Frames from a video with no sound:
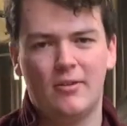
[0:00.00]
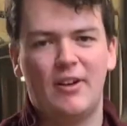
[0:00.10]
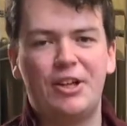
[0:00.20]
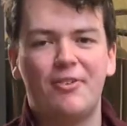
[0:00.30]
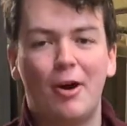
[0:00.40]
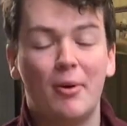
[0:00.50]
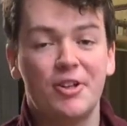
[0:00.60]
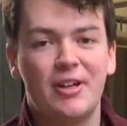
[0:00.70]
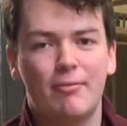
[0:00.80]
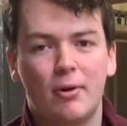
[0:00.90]
Thank you very
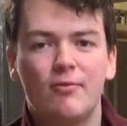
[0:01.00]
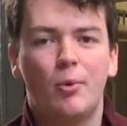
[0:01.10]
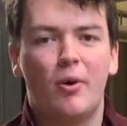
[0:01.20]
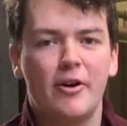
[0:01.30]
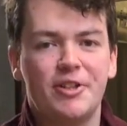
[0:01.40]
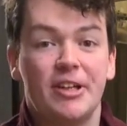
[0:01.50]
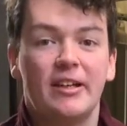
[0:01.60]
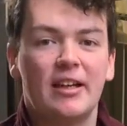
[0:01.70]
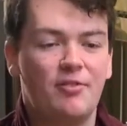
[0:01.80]
much everyone for watching.